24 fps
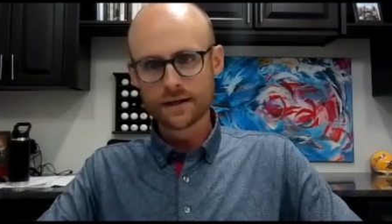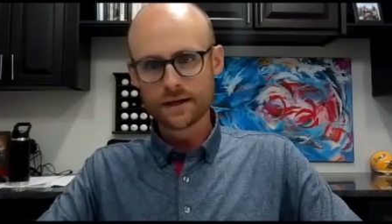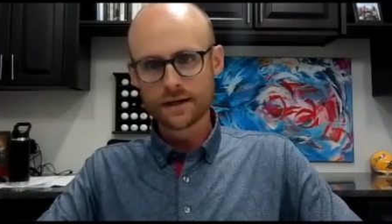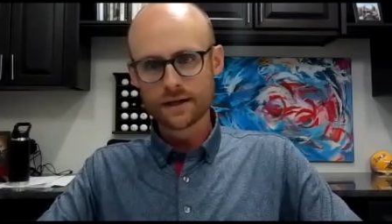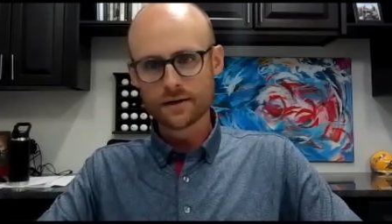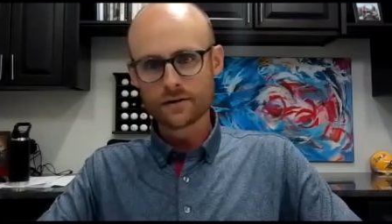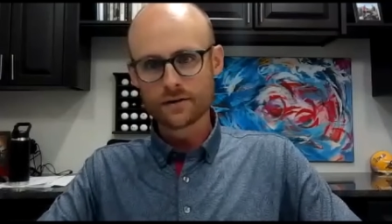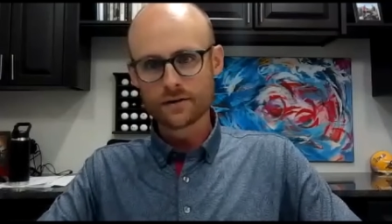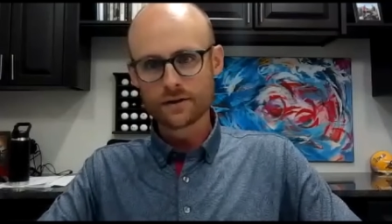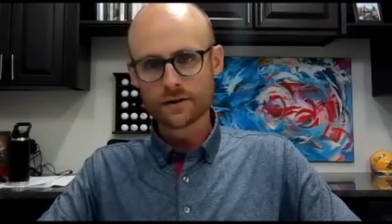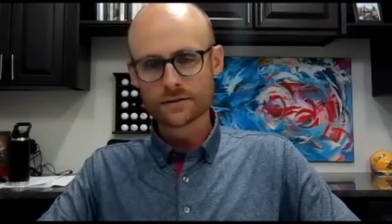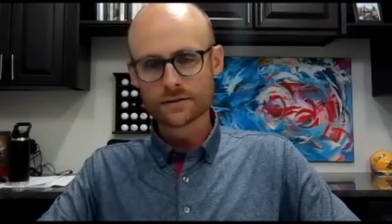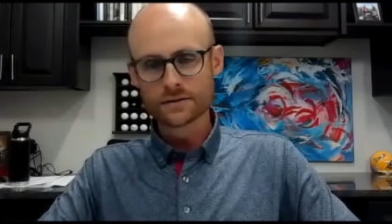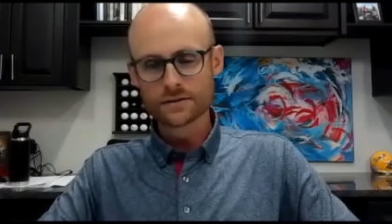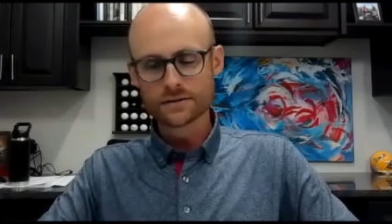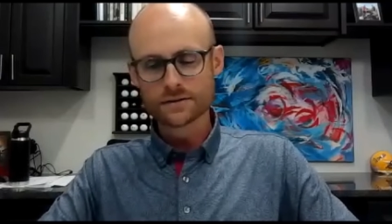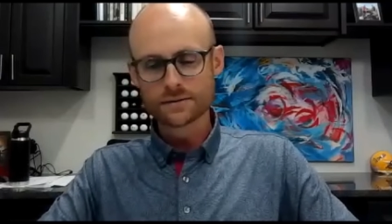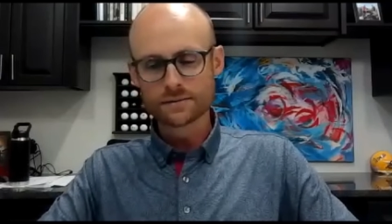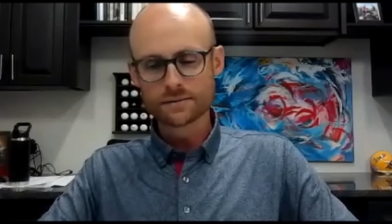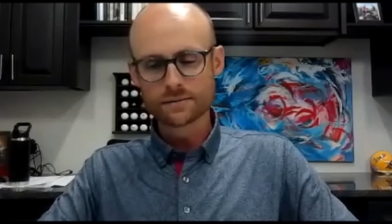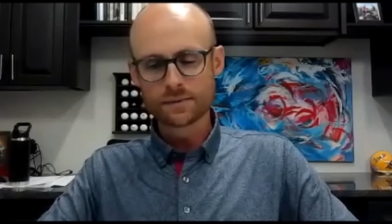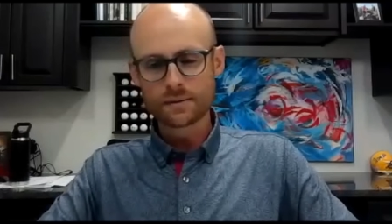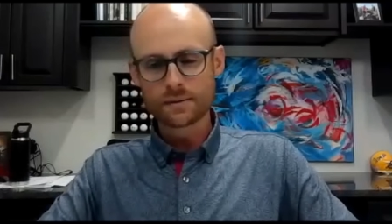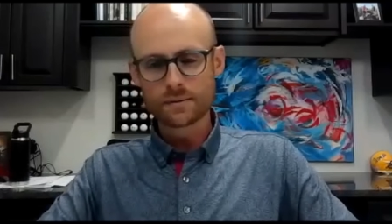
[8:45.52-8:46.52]
nowadays
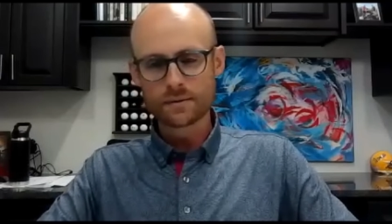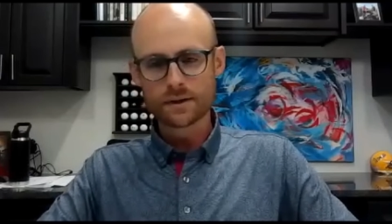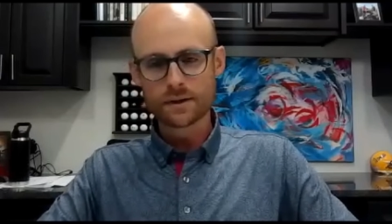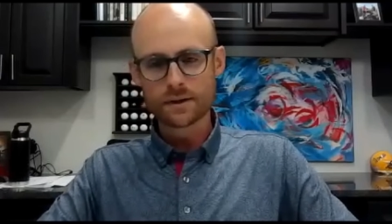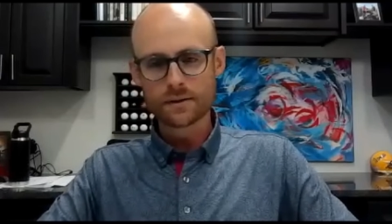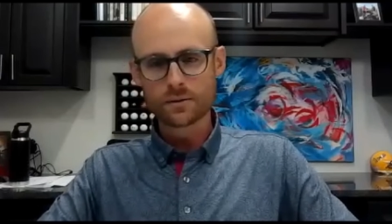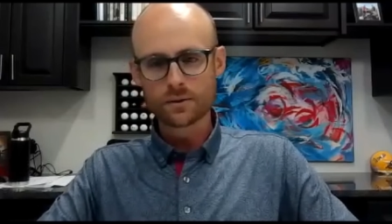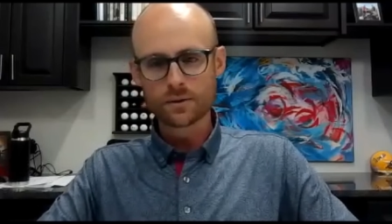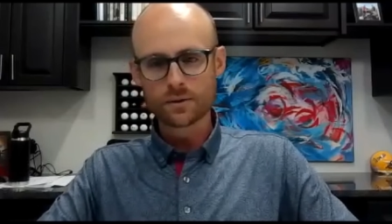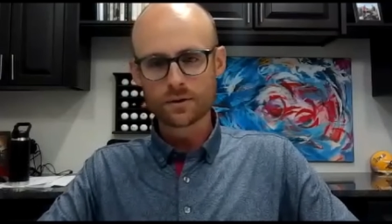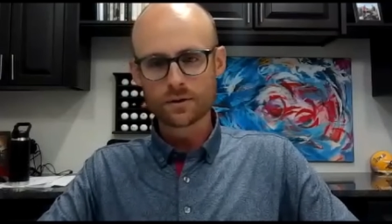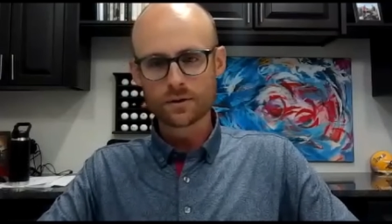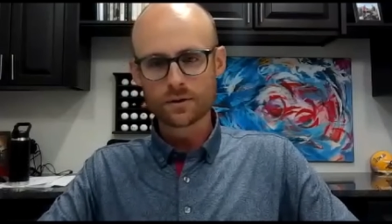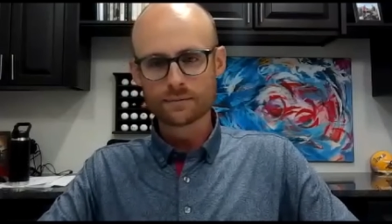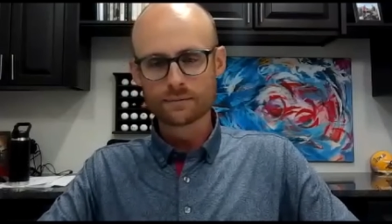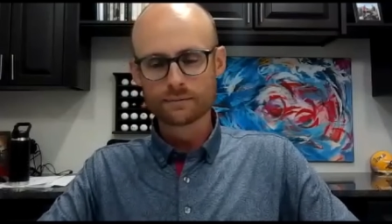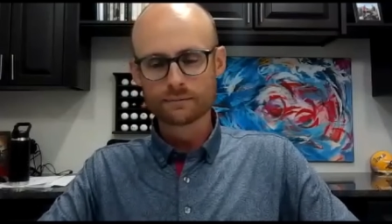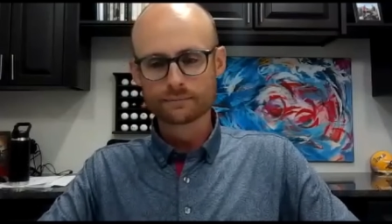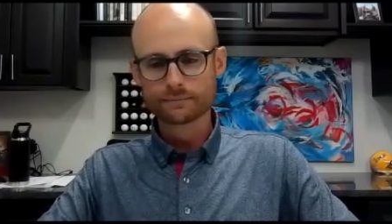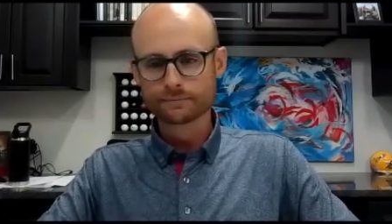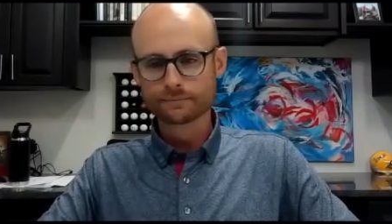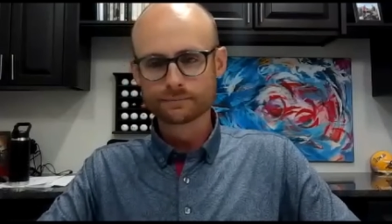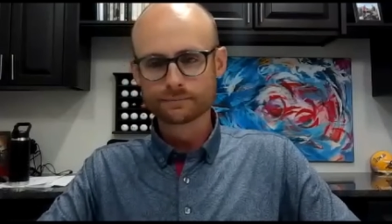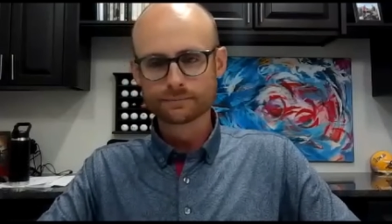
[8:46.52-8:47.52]
as maybe they
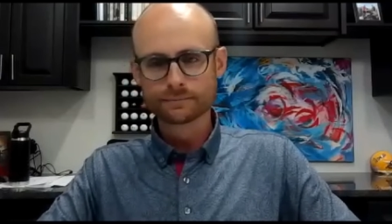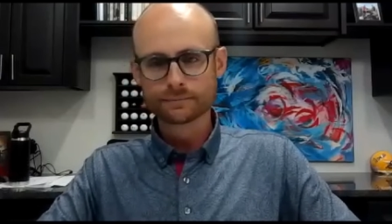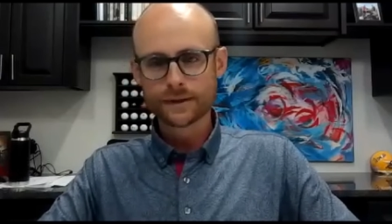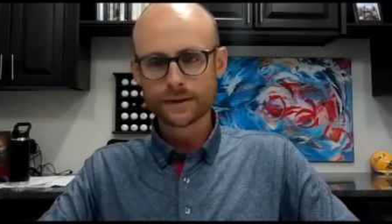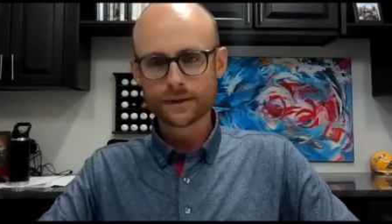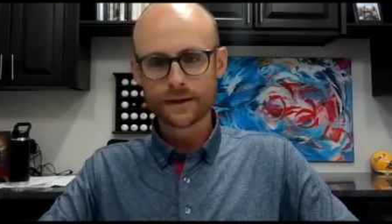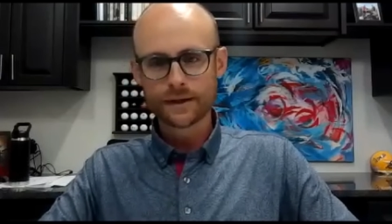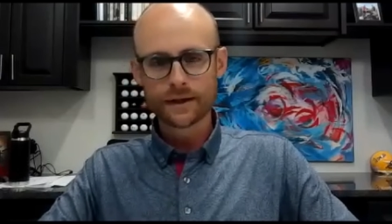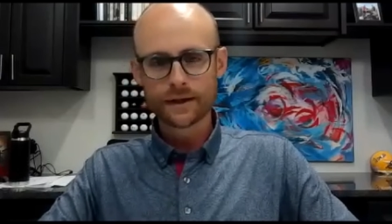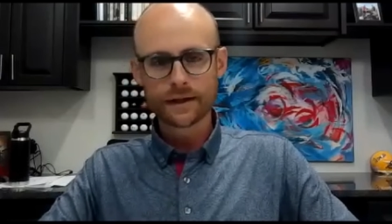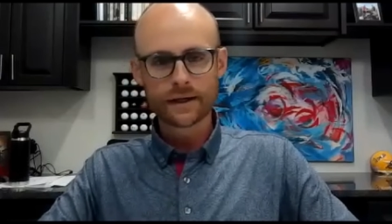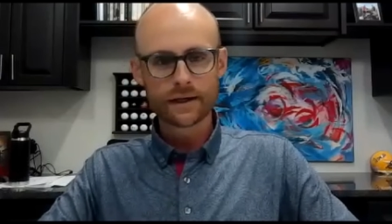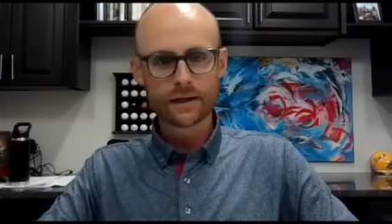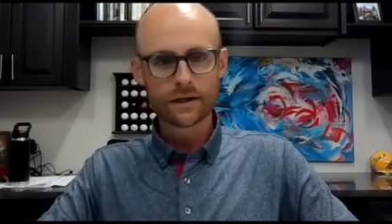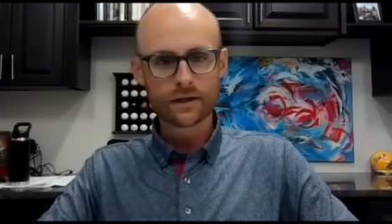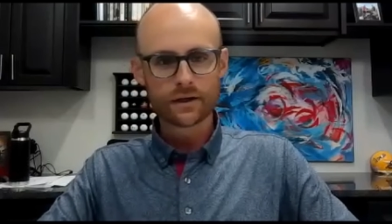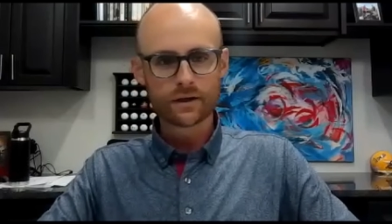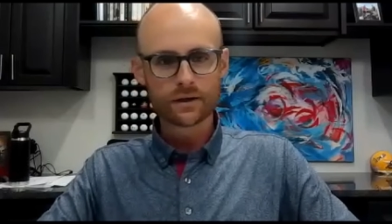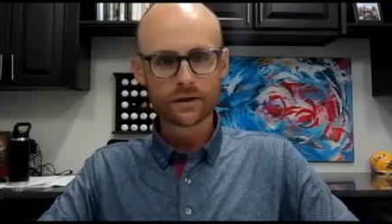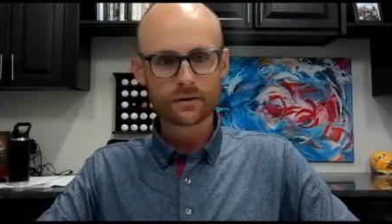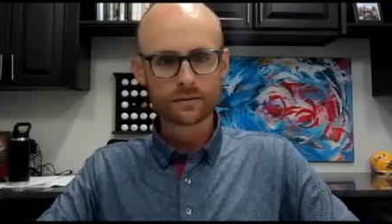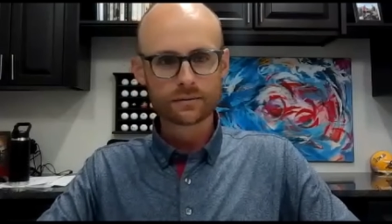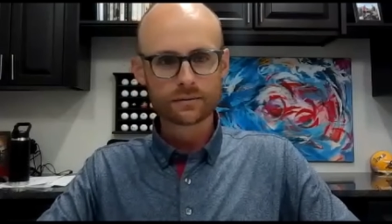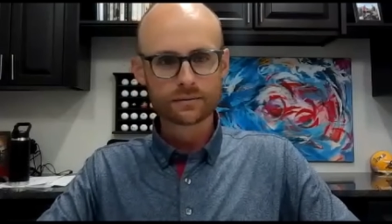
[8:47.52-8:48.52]
were a decade
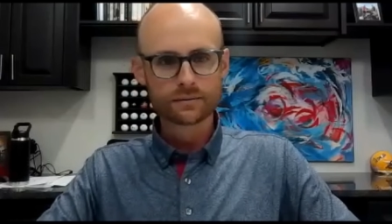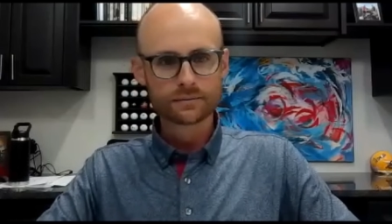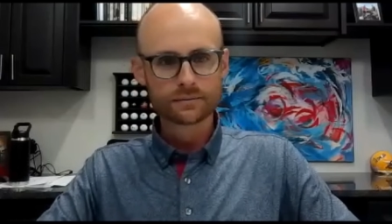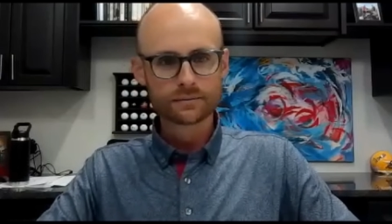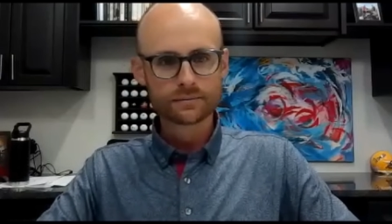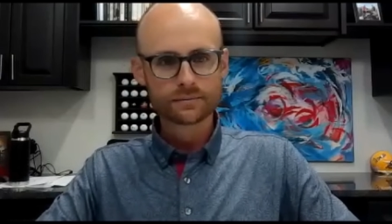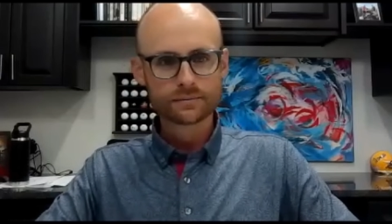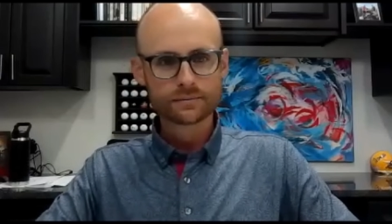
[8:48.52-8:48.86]
ago?